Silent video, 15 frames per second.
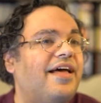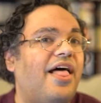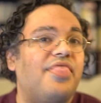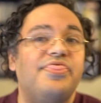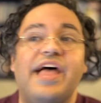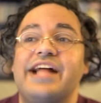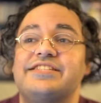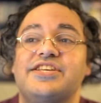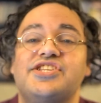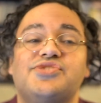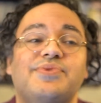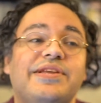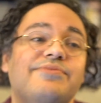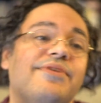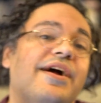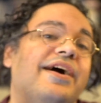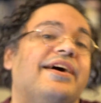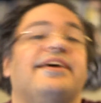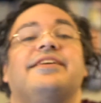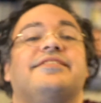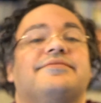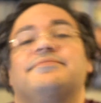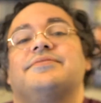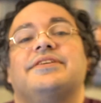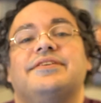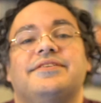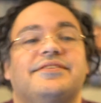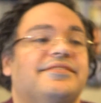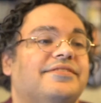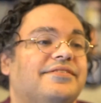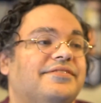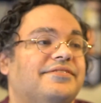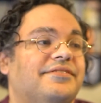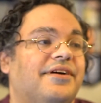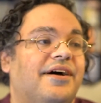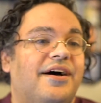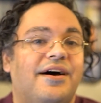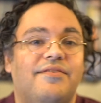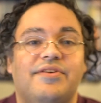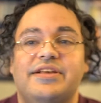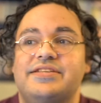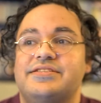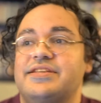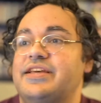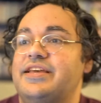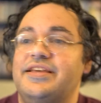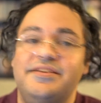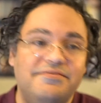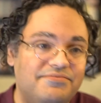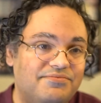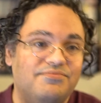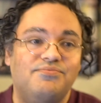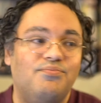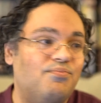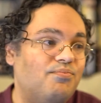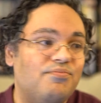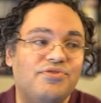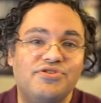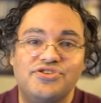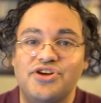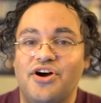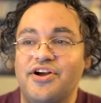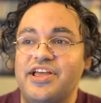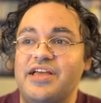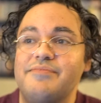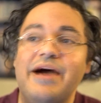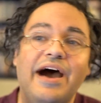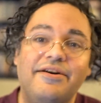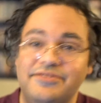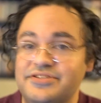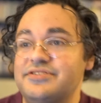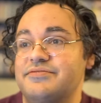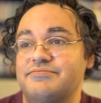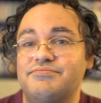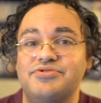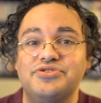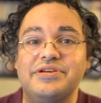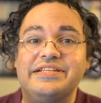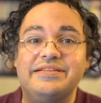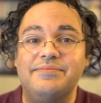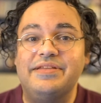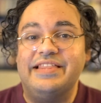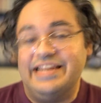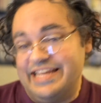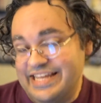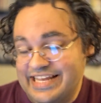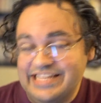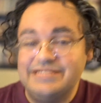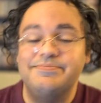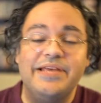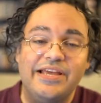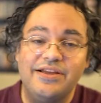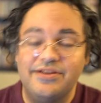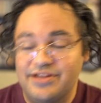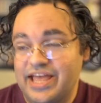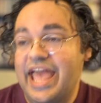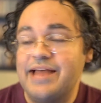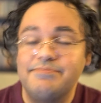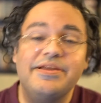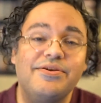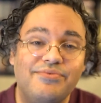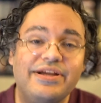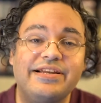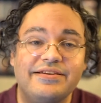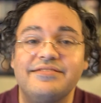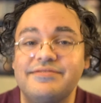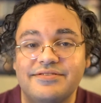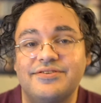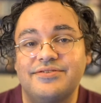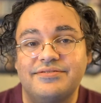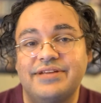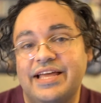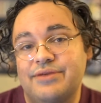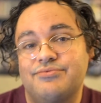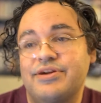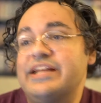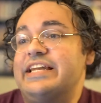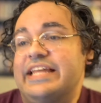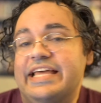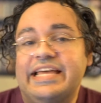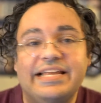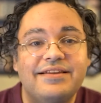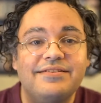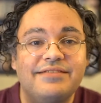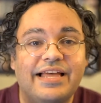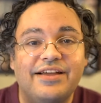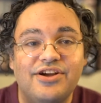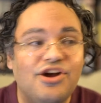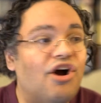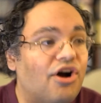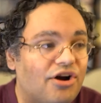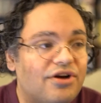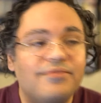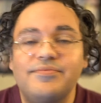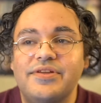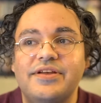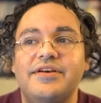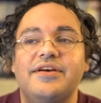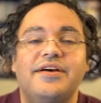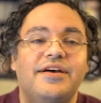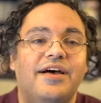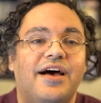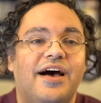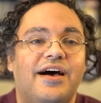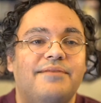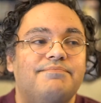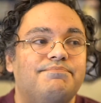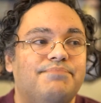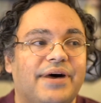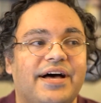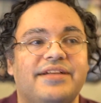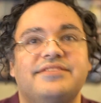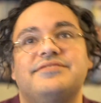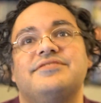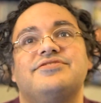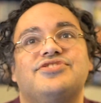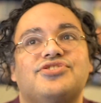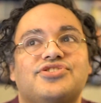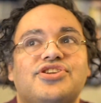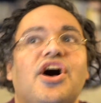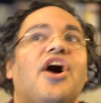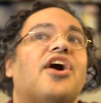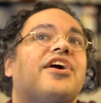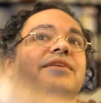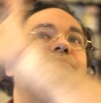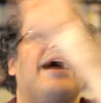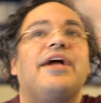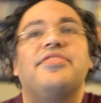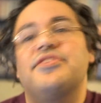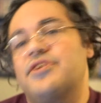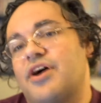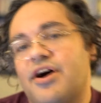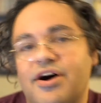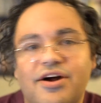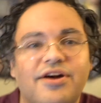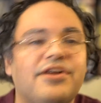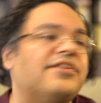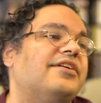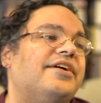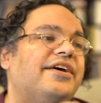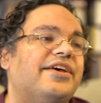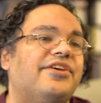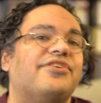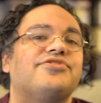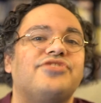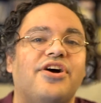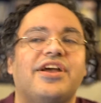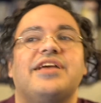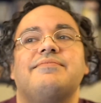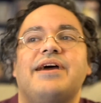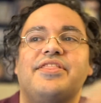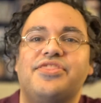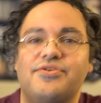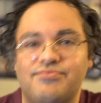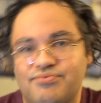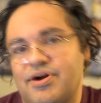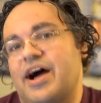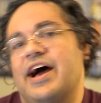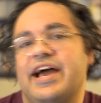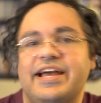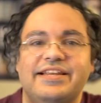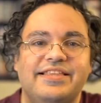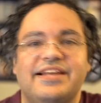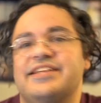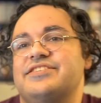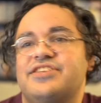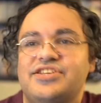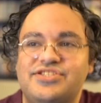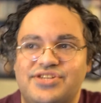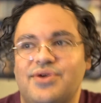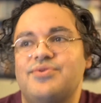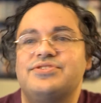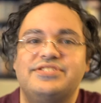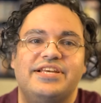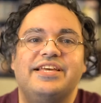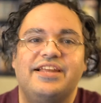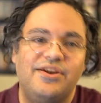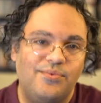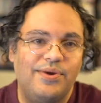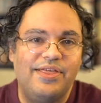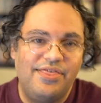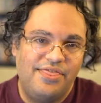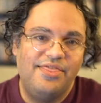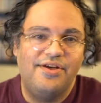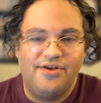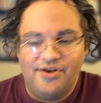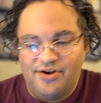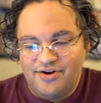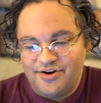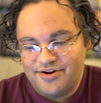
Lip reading: That's a sweet ride. Obviously, you're talking about presumably something that can be ridden in like a car. But to talk about the car, you're talking about the ride that is associated with the car.